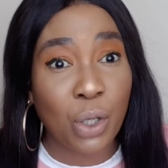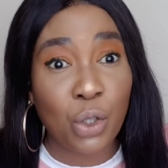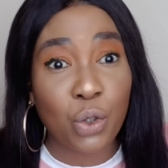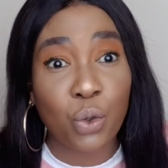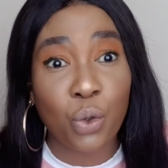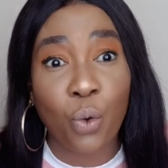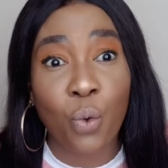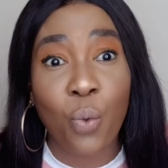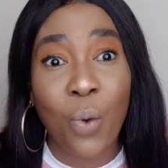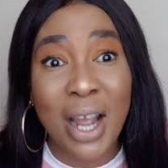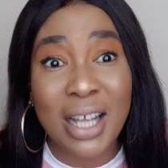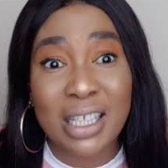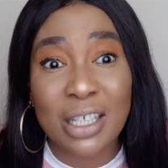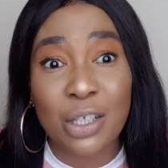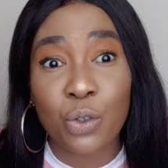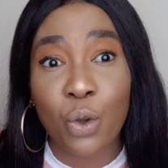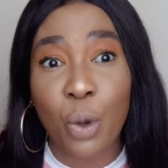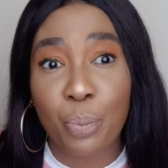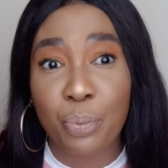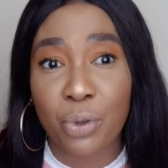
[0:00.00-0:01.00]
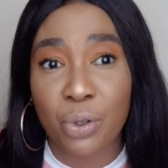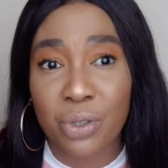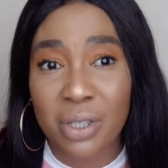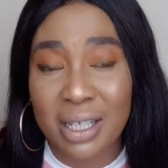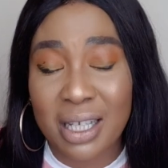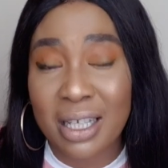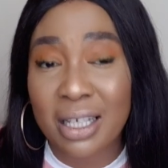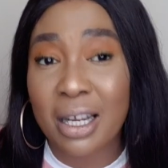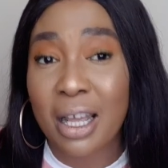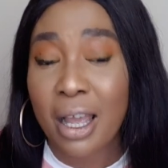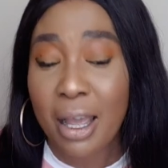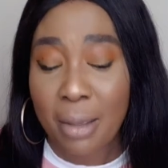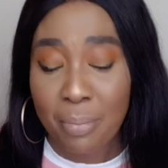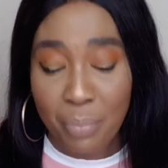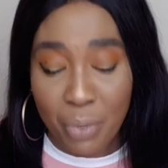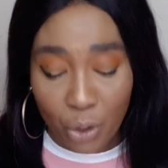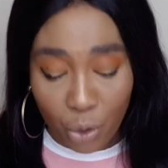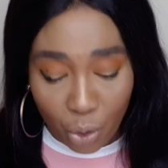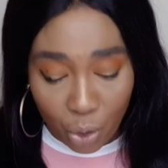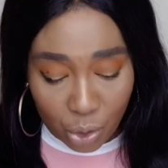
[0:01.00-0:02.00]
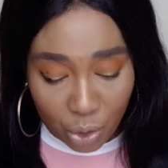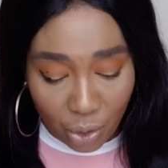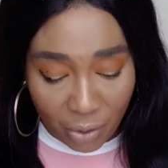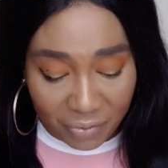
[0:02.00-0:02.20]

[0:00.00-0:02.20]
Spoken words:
going to whiten up your skin because